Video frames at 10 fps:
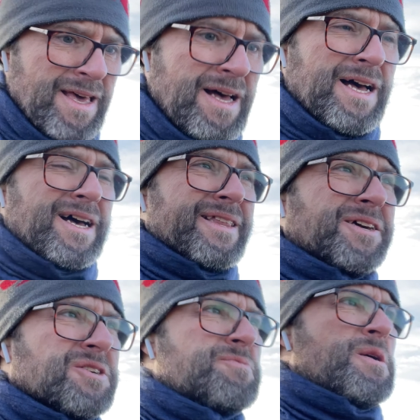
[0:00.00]
They
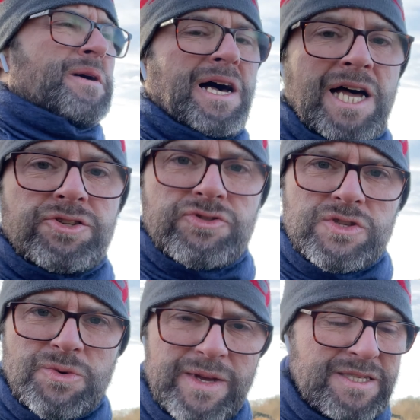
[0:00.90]
cost me about
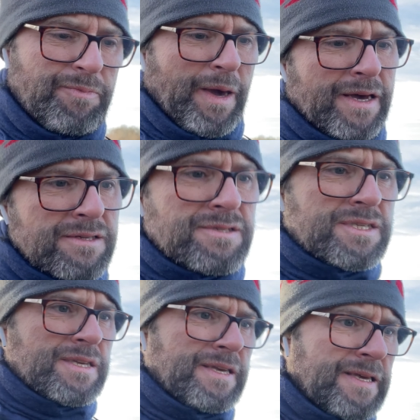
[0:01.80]
£120,